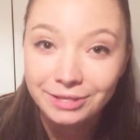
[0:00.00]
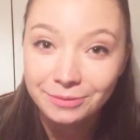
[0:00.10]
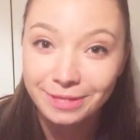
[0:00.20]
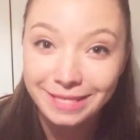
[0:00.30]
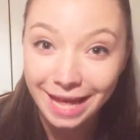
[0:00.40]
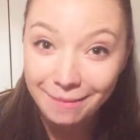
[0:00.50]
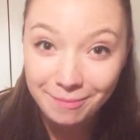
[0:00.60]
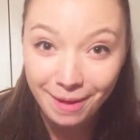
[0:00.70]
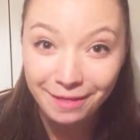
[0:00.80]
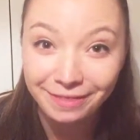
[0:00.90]
Just want to say
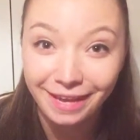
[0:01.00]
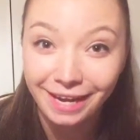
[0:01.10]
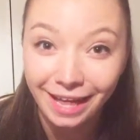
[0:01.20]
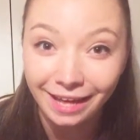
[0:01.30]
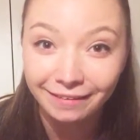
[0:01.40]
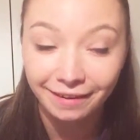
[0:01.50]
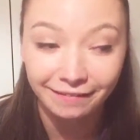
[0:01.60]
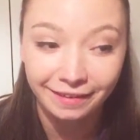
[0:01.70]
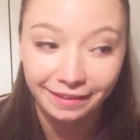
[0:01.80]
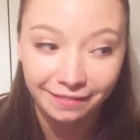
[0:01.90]
happy birthday, Claire.
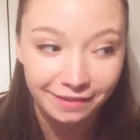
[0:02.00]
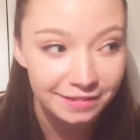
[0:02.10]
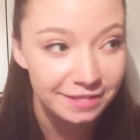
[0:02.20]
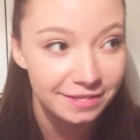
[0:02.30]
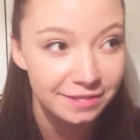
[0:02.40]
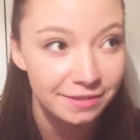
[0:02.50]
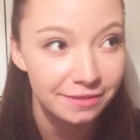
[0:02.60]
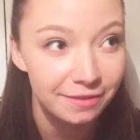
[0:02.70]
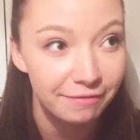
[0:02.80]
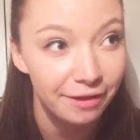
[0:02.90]
I think this is
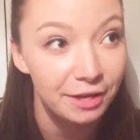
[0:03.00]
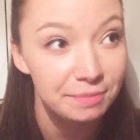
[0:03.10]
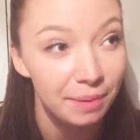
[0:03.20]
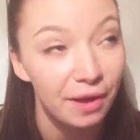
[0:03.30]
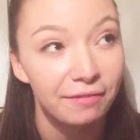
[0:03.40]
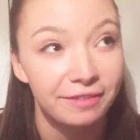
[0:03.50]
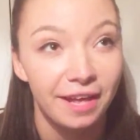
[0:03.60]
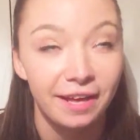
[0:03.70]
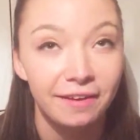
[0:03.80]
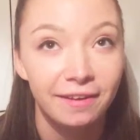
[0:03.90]
the first
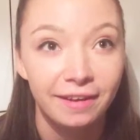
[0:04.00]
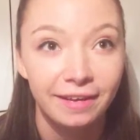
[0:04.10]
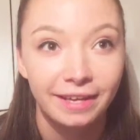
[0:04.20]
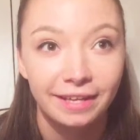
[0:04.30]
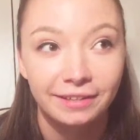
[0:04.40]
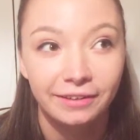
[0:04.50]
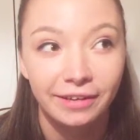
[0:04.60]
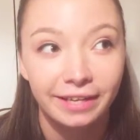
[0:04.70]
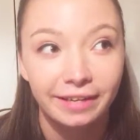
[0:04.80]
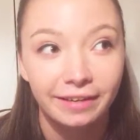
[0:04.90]
birthday in
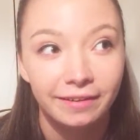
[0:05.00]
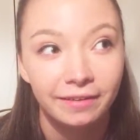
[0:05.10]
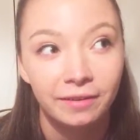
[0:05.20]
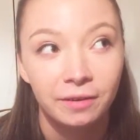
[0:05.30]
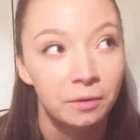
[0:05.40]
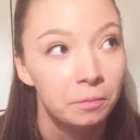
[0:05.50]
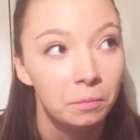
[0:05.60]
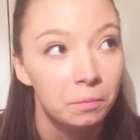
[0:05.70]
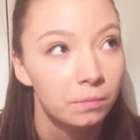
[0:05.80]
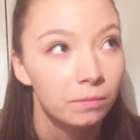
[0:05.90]
like
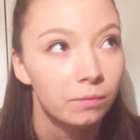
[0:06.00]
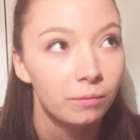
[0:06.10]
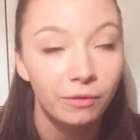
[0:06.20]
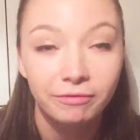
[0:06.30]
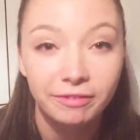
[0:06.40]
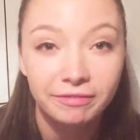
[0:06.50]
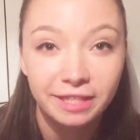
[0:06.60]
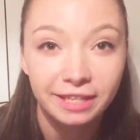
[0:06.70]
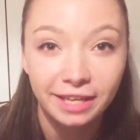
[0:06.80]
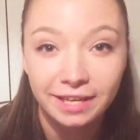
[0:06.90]
what
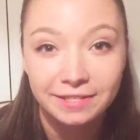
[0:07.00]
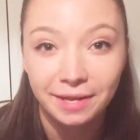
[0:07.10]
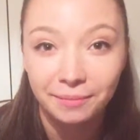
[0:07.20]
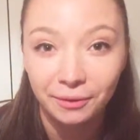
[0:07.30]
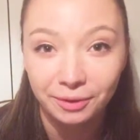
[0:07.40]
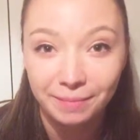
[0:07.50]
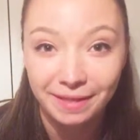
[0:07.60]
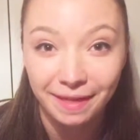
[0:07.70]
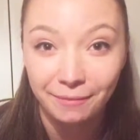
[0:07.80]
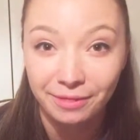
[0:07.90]
fifteen years that I'm not going
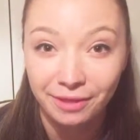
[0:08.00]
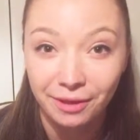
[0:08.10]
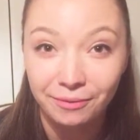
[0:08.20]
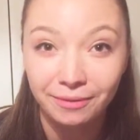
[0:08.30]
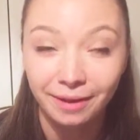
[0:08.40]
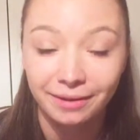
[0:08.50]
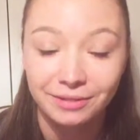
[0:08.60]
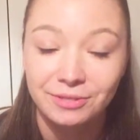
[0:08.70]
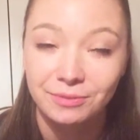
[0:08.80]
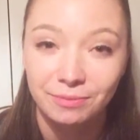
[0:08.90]
to be there with you.
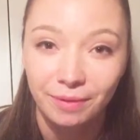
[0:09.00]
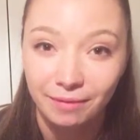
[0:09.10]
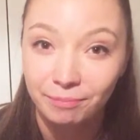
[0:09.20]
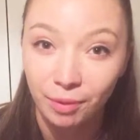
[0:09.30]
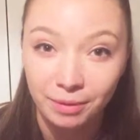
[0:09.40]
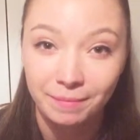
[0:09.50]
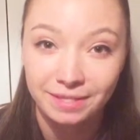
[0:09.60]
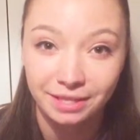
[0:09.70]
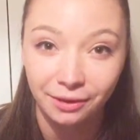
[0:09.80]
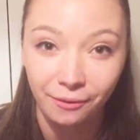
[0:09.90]
I'm just I'm probably
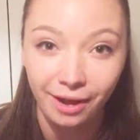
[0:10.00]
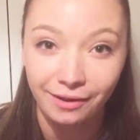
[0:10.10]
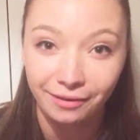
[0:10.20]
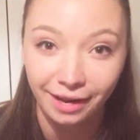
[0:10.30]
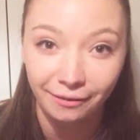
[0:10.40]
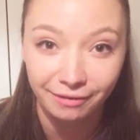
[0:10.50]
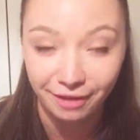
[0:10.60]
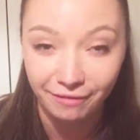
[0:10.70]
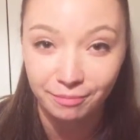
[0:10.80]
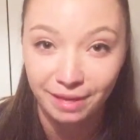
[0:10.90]
missing you quite a lot now.
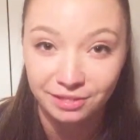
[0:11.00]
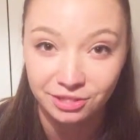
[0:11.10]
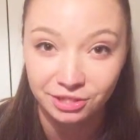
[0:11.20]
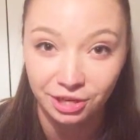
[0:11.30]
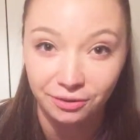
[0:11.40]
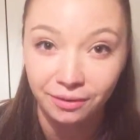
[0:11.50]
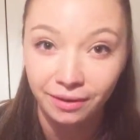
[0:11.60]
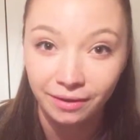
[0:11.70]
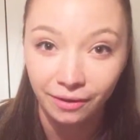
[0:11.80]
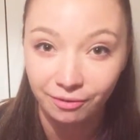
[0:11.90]
If I haven't messaged you
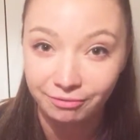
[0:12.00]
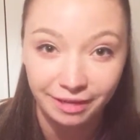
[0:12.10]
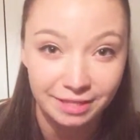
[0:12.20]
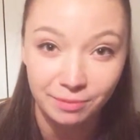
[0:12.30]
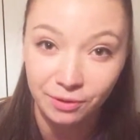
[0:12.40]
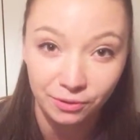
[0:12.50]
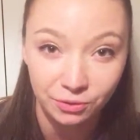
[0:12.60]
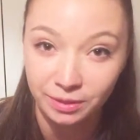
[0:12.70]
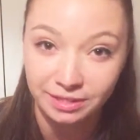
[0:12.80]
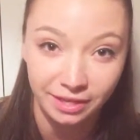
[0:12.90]
on Facebook
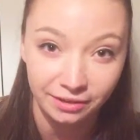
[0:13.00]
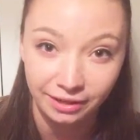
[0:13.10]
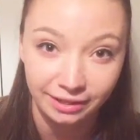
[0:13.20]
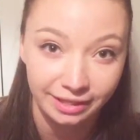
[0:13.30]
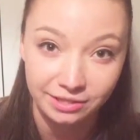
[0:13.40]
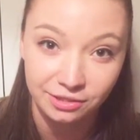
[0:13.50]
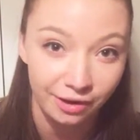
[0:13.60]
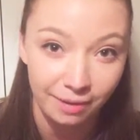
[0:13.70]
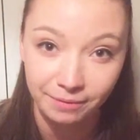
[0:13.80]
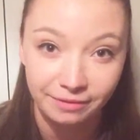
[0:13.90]
or Twitter and
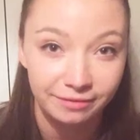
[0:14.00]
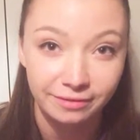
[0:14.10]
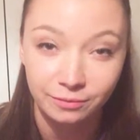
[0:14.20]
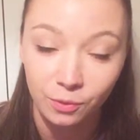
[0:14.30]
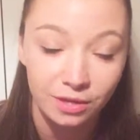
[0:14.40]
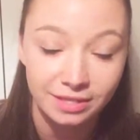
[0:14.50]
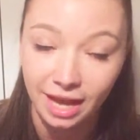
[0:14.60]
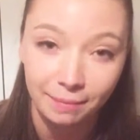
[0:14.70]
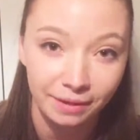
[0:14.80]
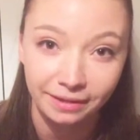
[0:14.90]
Instagram and
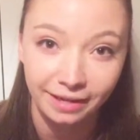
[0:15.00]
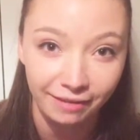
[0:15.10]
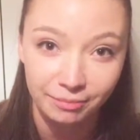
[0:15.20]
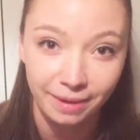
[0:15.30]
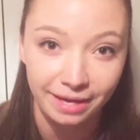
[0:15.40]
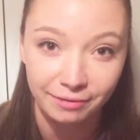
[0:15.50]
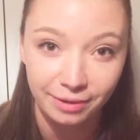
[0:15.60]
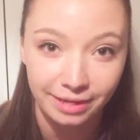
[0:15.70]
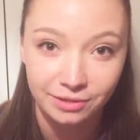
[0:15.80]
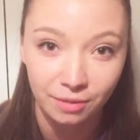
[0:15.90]
WhatsApp and haven't made a
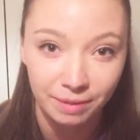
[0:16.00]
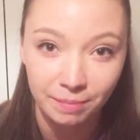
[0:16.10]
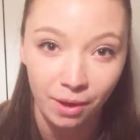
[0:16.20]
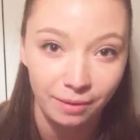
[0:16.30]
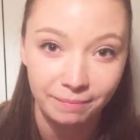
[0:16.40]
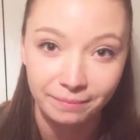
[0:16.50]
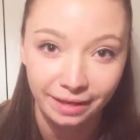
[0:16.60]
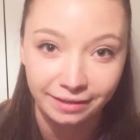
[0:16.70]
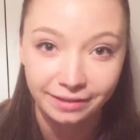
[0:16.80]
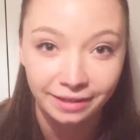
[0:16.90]
really soppy poem
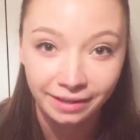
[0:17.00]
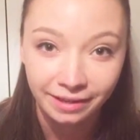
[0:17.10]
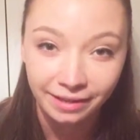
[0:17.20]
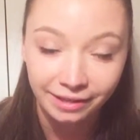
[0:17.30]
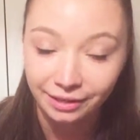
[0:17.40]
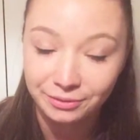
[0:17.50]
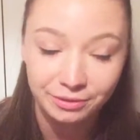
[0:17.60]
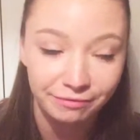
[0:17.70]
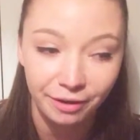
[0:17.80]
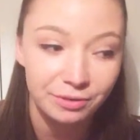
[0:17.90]
and
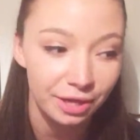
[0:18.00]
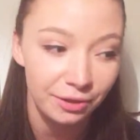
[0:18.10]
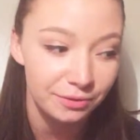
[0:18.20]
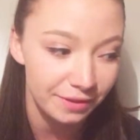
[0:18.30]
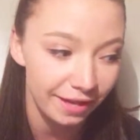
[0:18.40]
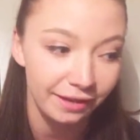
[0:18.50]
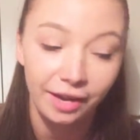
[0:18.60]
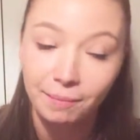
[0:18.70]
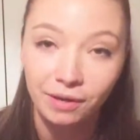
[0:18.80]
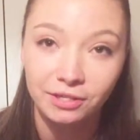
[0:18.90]
loads of photos, then
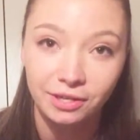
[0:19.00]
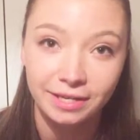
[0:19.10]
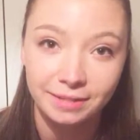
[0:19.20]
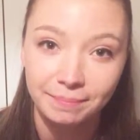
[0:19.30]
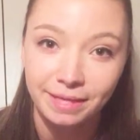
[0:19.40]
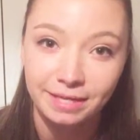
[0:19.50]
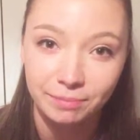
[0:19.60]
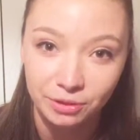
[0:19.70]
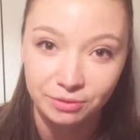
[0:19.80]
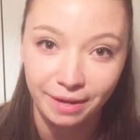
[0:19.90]
I apologise and
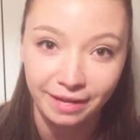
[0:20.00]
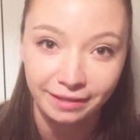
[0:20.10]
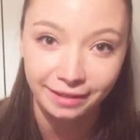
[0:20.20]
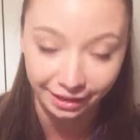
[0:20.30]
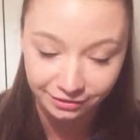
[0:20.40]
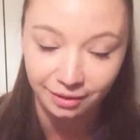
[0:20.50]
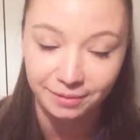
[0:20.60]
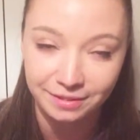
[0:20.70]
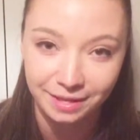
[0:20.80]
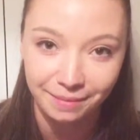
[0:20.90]
please punch me next
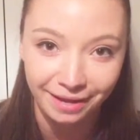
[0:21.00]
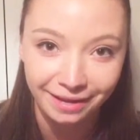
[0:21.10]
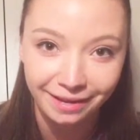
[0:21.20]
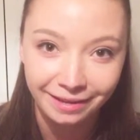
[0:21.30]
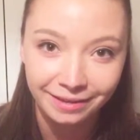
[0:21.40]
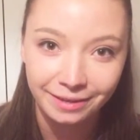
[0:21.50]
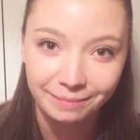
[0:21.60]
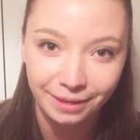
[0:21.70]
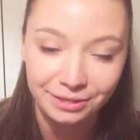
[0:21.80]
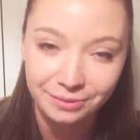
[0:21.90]
time you see me.
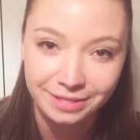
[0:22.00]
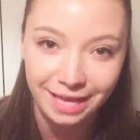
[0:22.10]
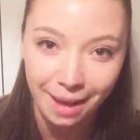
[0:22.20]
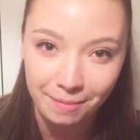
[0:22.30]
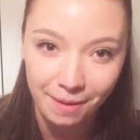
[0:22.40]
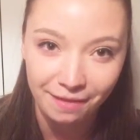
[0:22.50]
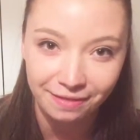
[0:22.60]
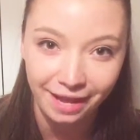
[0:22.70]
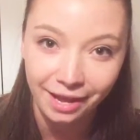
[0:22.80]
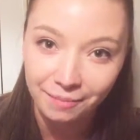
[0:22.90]
But I just want to say happy
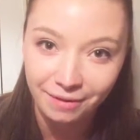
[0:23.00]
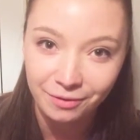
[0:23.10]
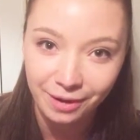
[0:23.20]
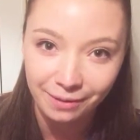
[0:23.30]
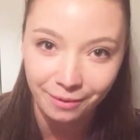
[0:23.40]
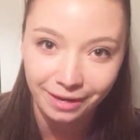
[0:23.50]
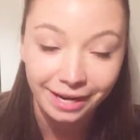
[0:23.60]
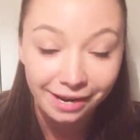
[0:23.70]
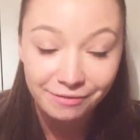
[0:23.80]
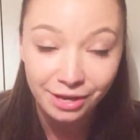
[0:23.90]
birthday, hope you have a great one
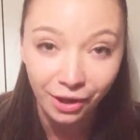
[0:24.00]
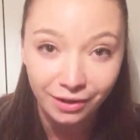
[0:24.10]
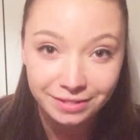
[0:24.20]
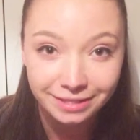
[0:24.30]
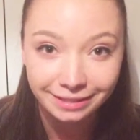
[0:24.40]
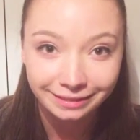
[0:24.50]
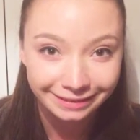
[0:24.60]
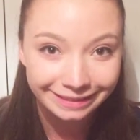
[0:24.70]
and I love you lots.